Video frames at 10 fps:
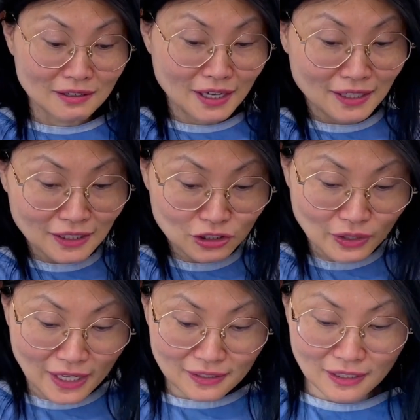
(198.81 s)
and then you
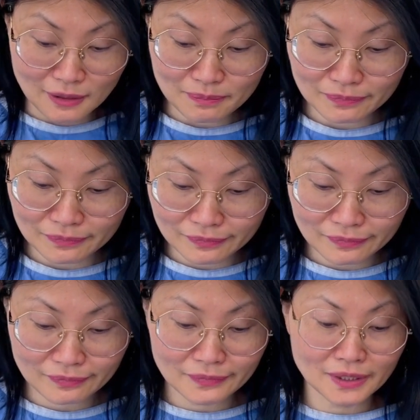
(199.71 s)
end up
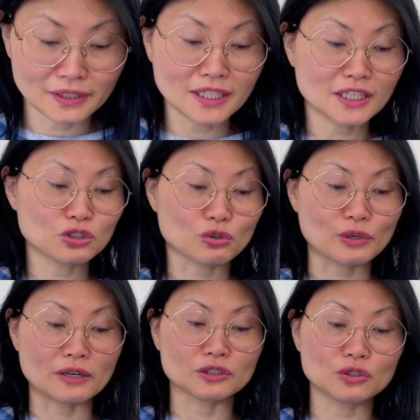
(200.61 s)
needing to
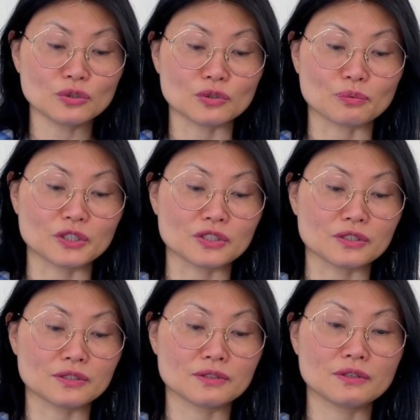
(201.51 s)
crown the tooth, which is